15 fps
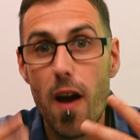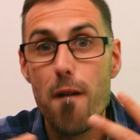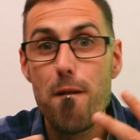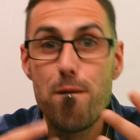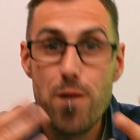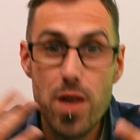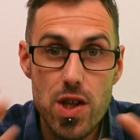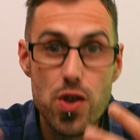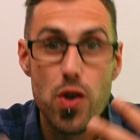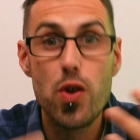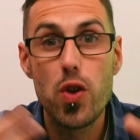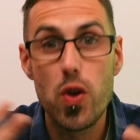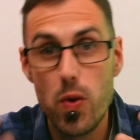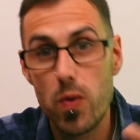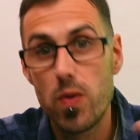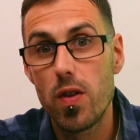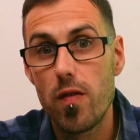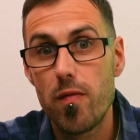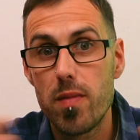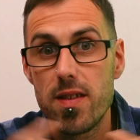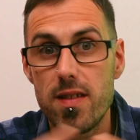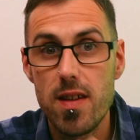efficient use of
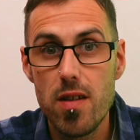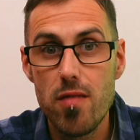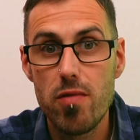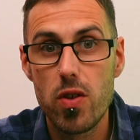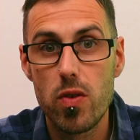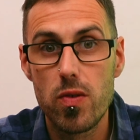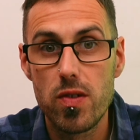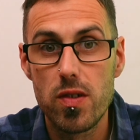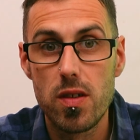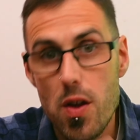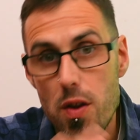materials.